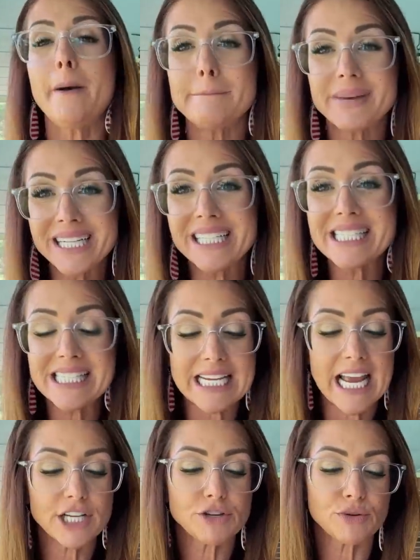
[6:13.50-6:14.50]
but it is
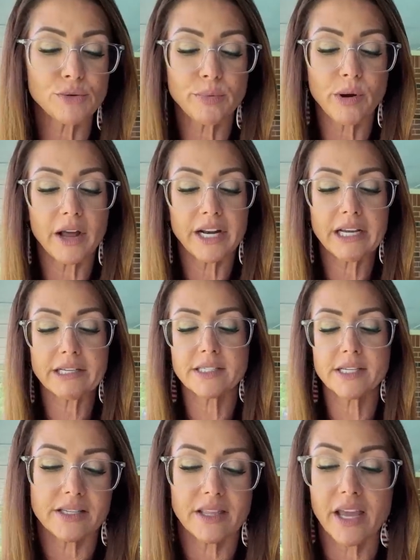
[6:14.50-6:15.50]
natural products.
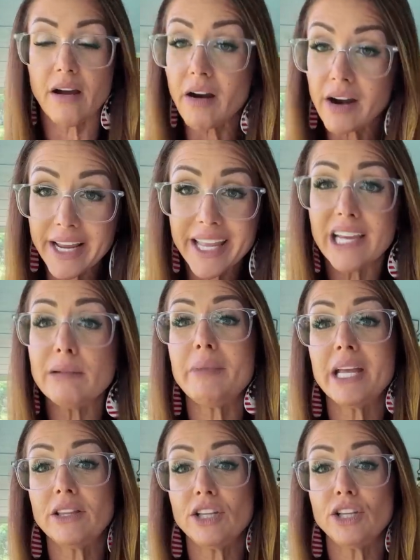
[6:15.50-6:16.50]
They are, again,
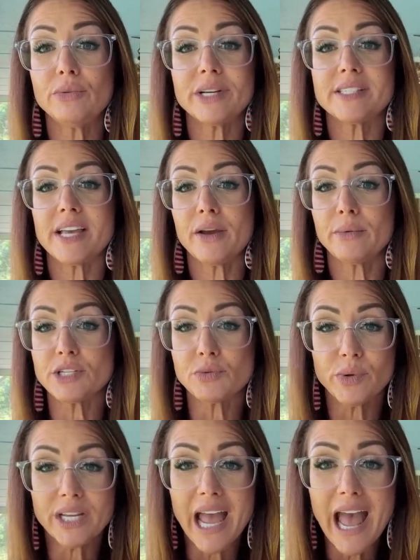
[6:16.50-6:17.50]
made in the U S A, which
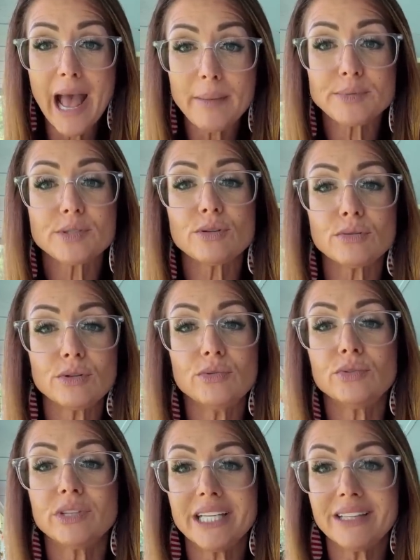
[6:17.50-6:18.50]
we
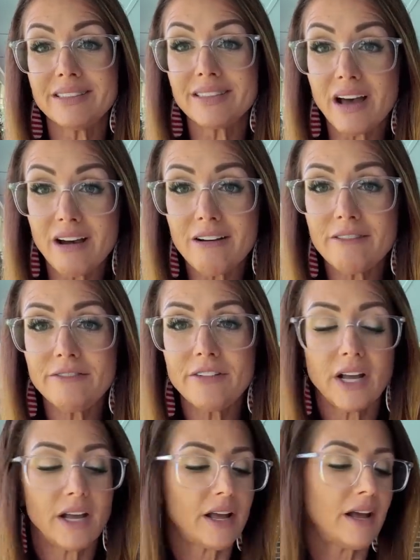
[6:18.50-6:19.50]
absolutely love.
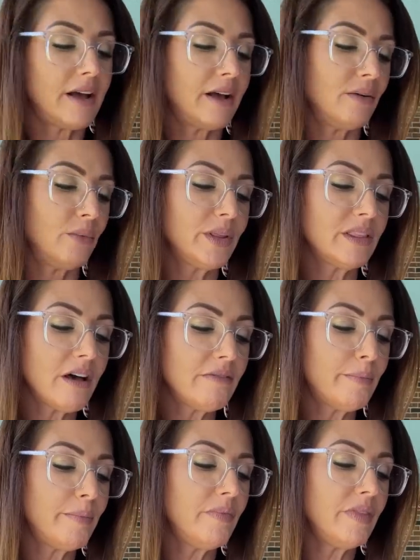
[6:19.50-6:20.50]
Uh, we
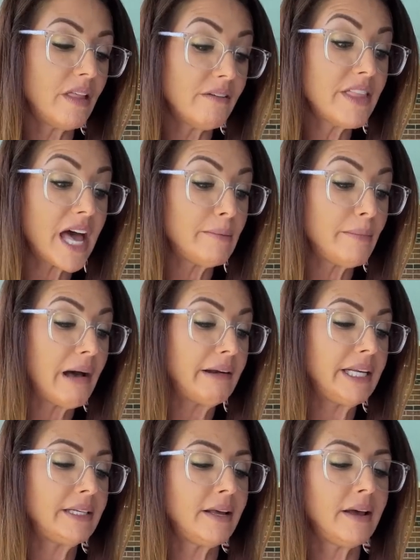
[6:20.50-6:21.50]
love, love that about
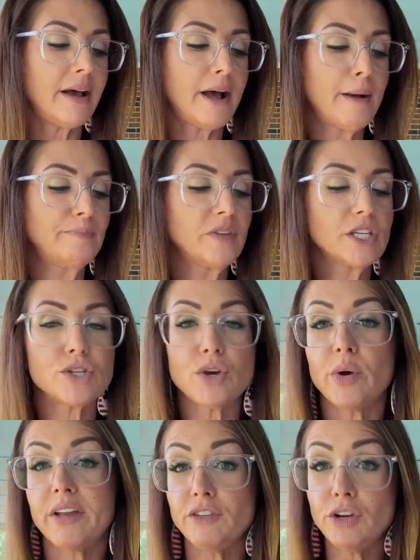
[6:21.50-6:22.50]
it. Um, so
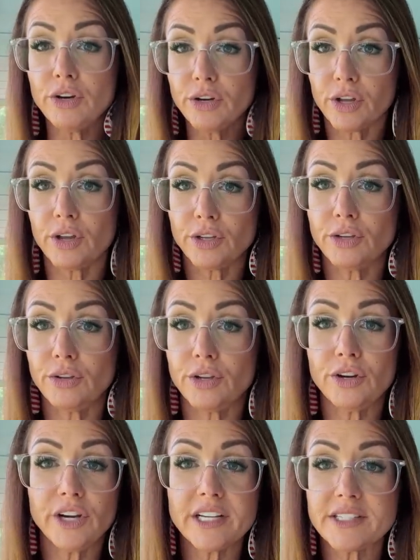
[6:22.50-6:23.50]
if you're
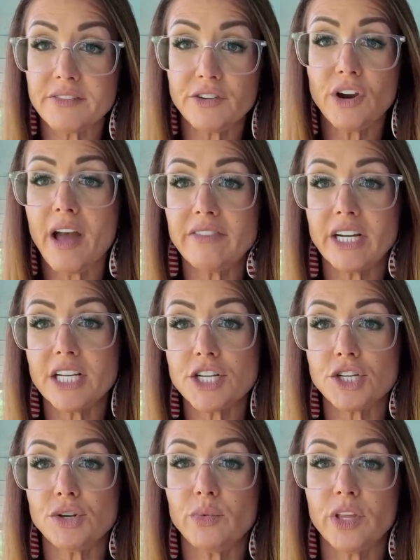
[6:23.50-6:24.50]
curious, if you're having an
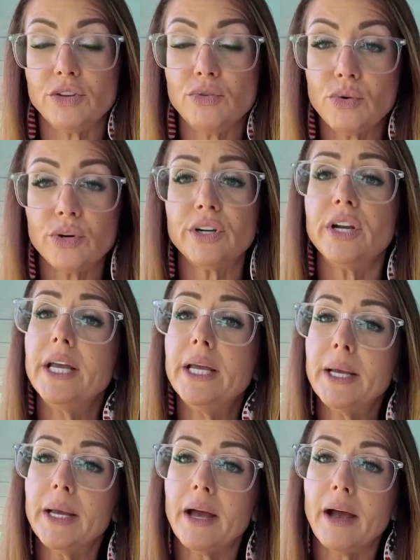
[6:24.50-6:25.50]
issue with your
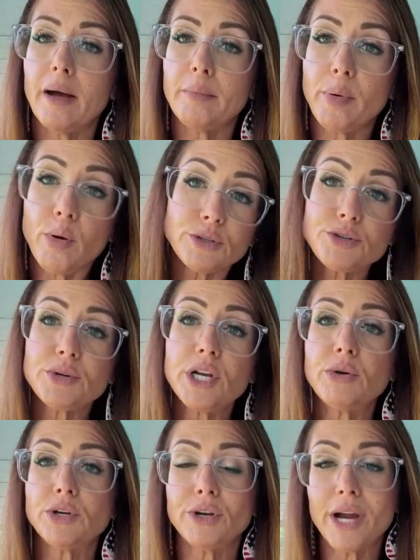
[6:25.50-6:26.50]
uh, poultry
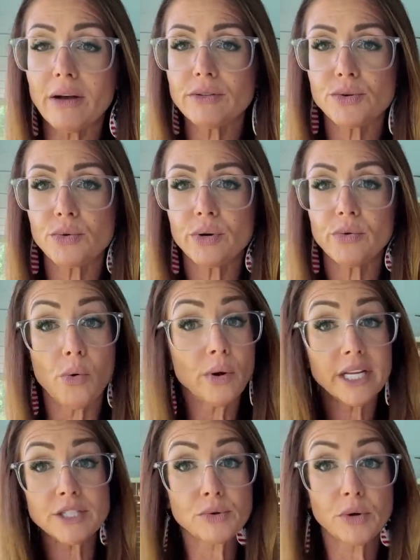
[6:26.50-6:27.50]
or your outdoor or
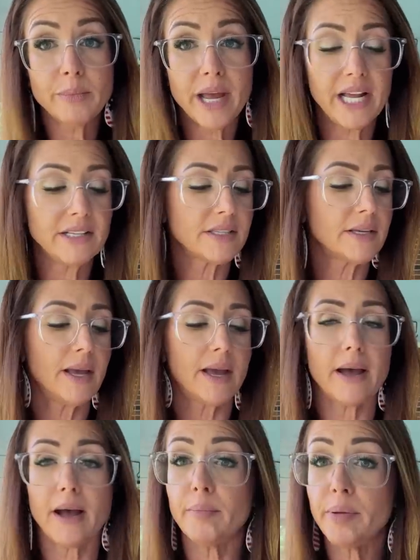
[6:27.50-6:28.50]
indoor pets,
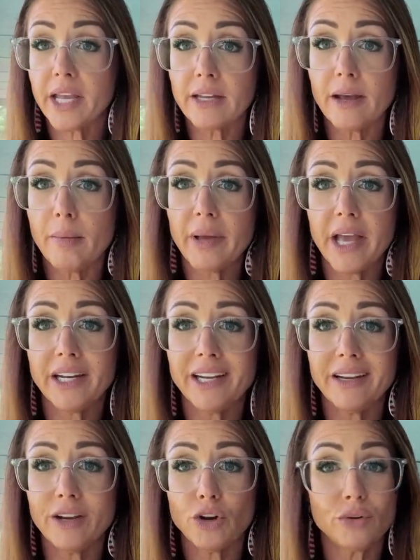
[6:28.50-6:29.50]
uh, picking up
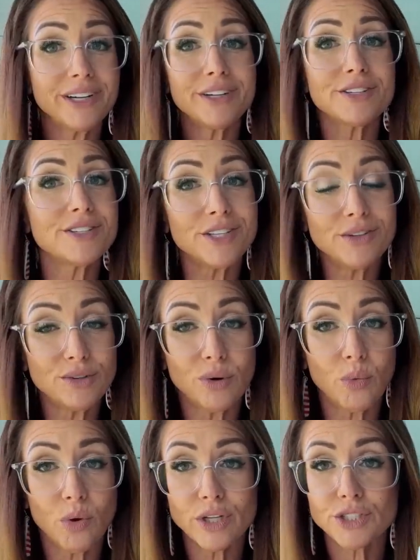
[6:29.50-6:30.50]
any critters that you don't
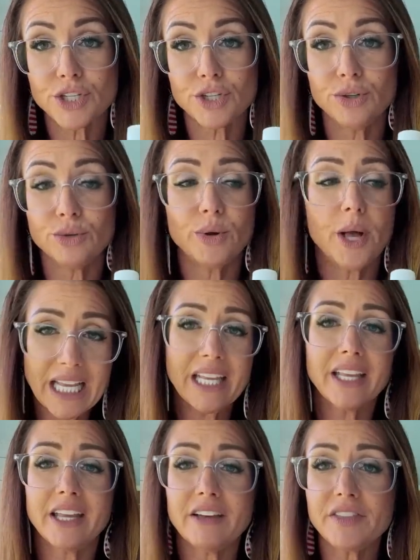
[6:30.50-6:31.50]
want to,
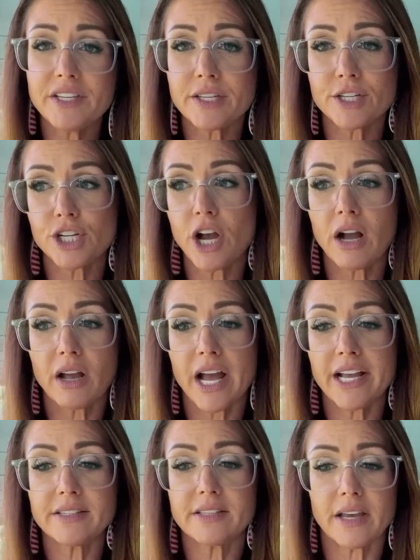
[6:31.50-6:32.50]
give this a shot,
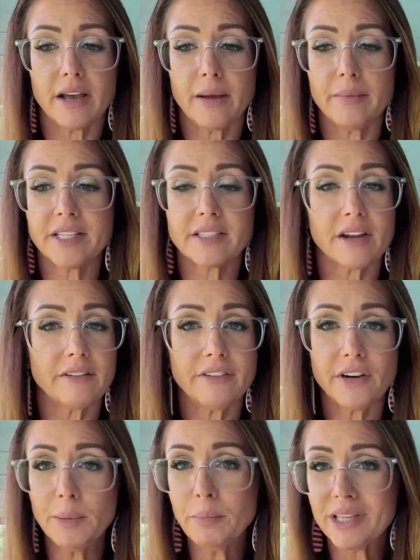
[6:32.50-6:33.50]
guys. Uh, it's got a
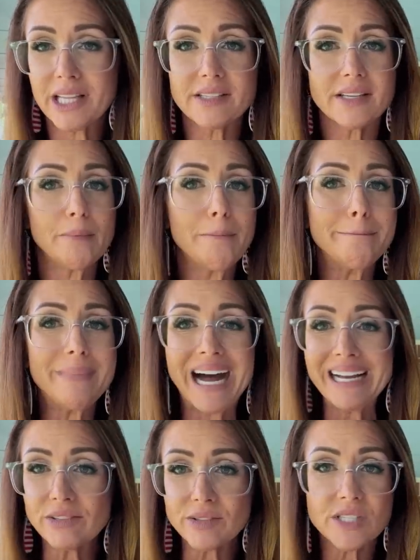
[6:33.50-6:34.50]
very pleasant,
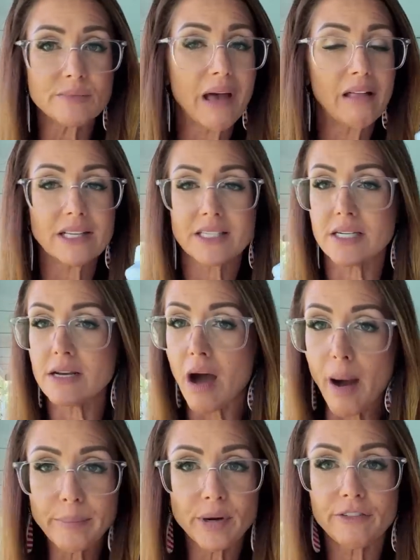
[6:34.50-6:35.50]
mild smell. It's
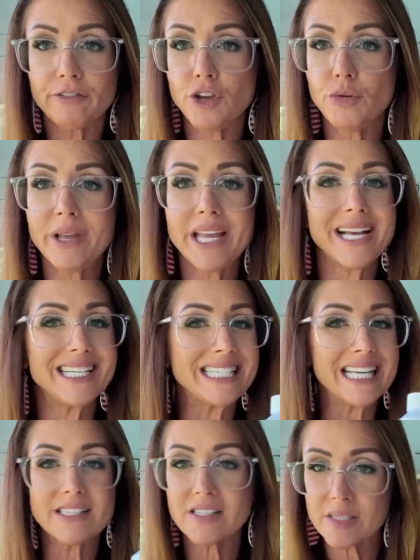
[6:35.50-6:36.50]
not perfumey. It
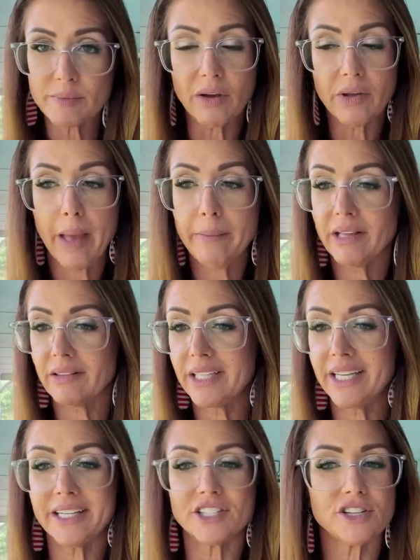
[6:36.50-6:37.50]
doesn't smell
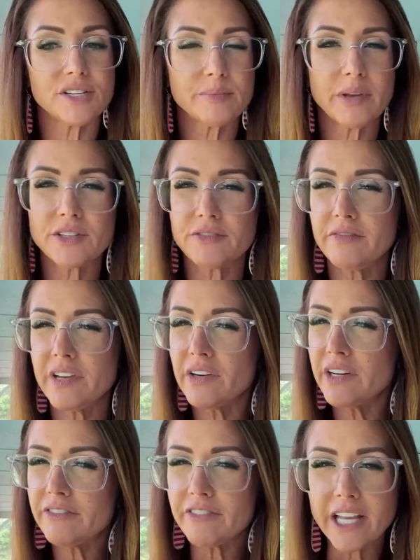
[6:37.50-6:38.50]
chemically. It just smells very
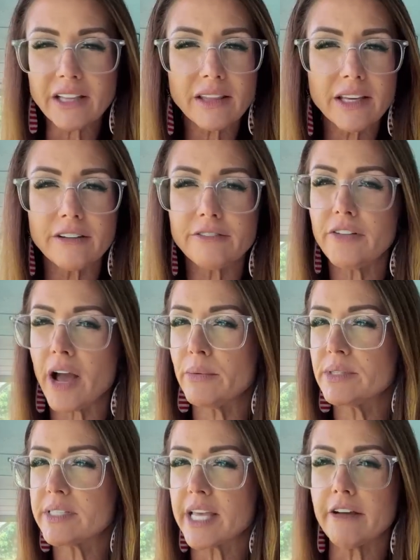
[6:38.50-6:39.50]
faintly of, I would
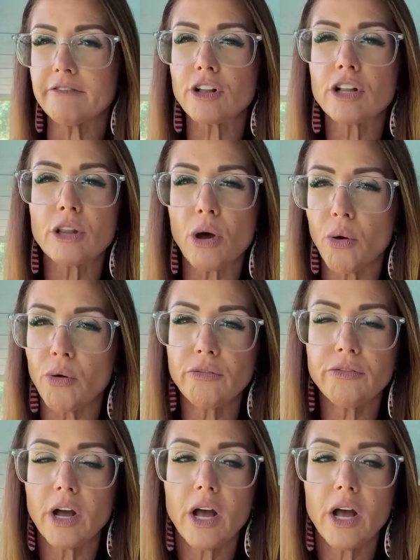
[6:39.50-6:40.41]
say, of clove.